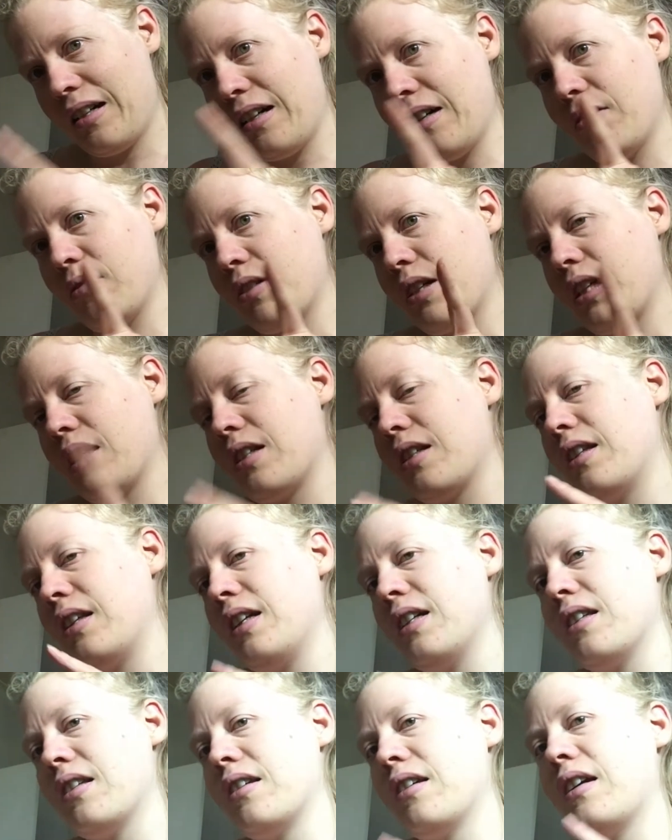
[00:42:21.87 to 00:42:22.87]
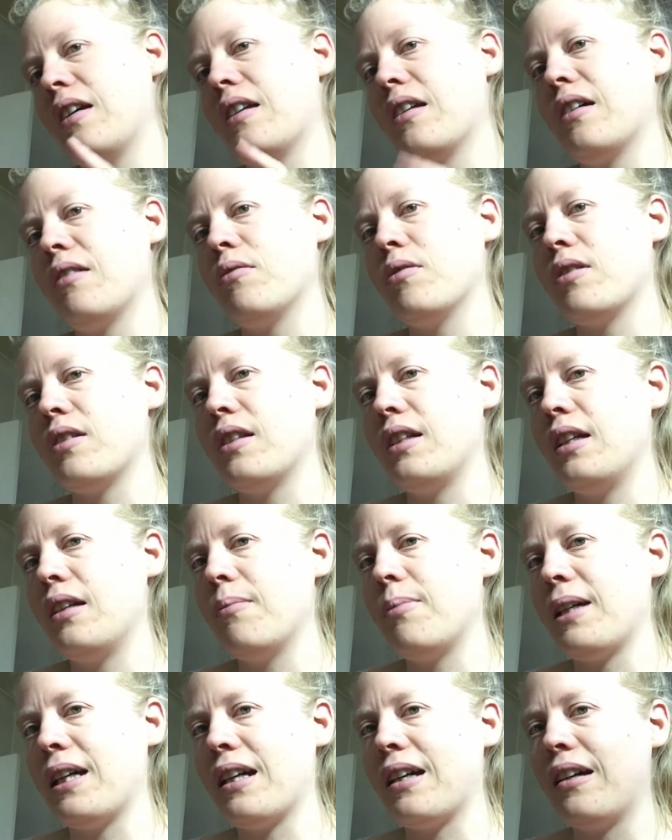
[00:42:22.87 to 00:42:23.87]
I'll get to this and I will see you
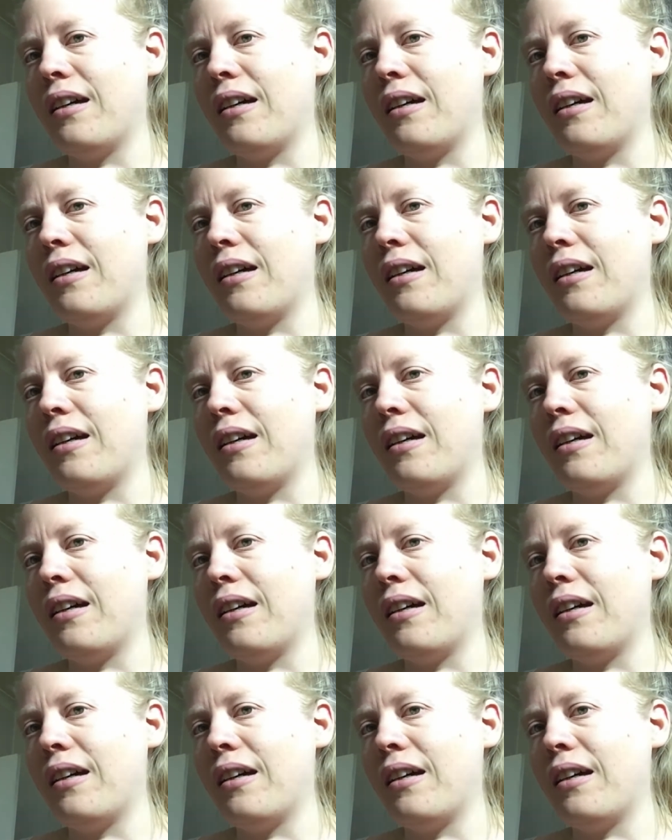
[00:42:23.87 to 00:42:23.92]
back